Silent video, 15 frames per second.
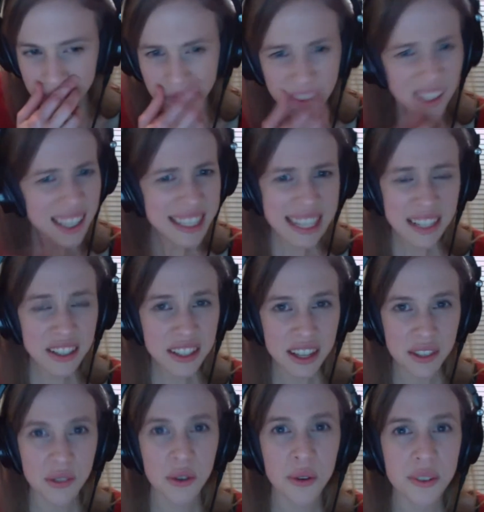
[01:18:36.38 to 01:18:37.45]
That's actually
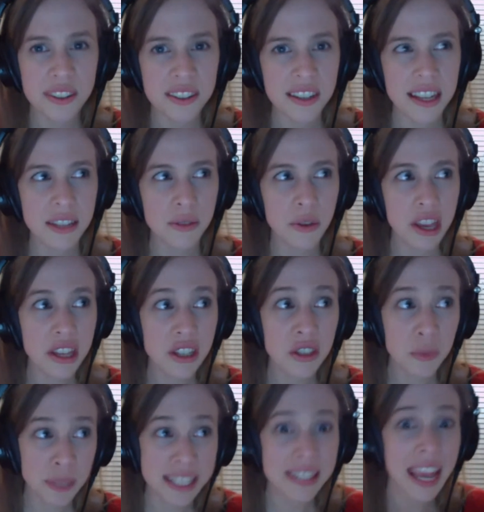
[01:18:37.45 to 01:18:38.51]
not true. It's it's it's
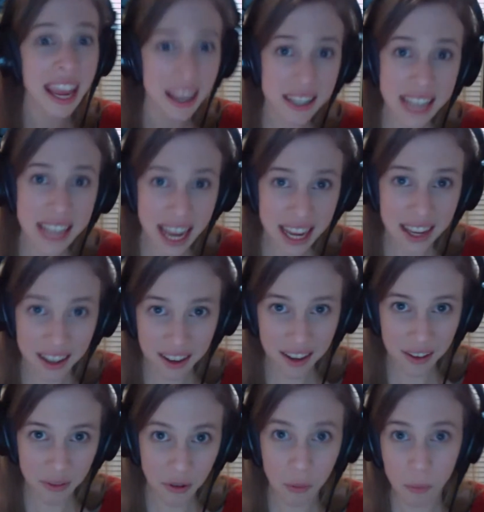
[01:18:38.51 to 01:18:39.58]
just we take
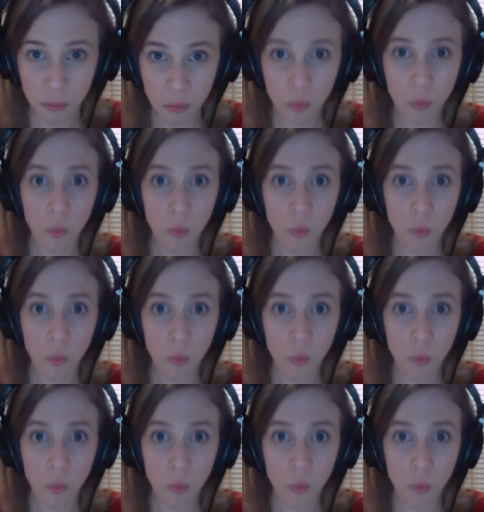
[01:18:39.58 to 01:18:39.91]
from